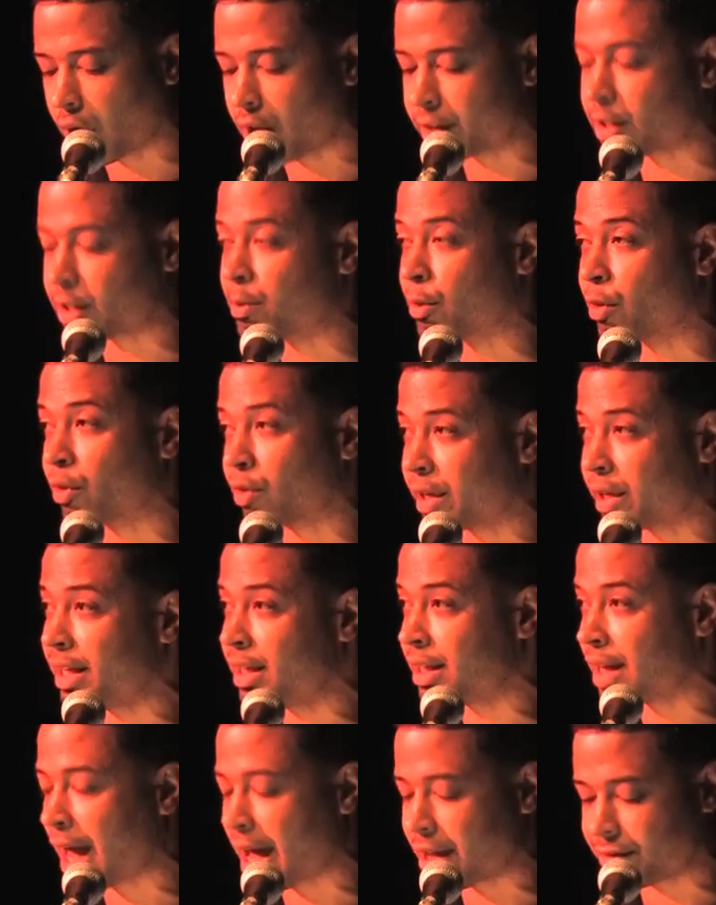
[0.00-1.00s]
on the
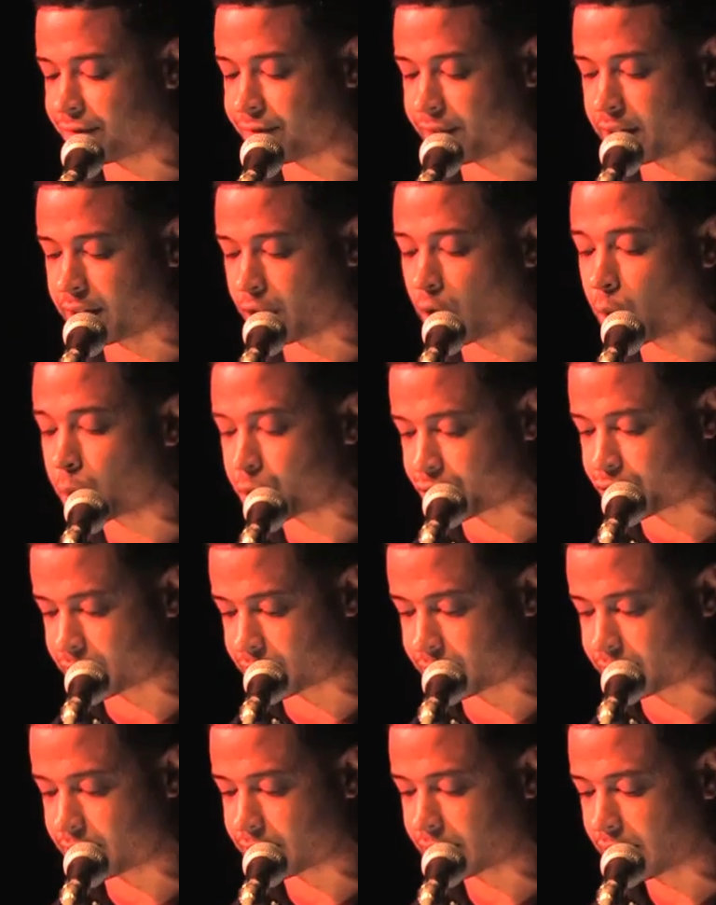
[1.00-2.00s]
marine life in
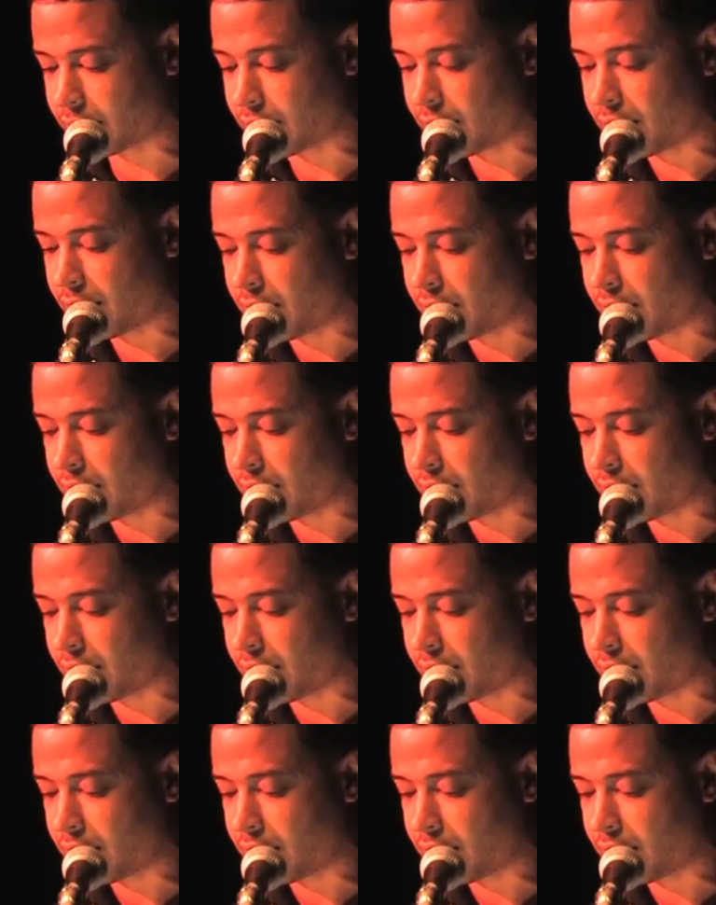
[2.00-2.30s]
oceans.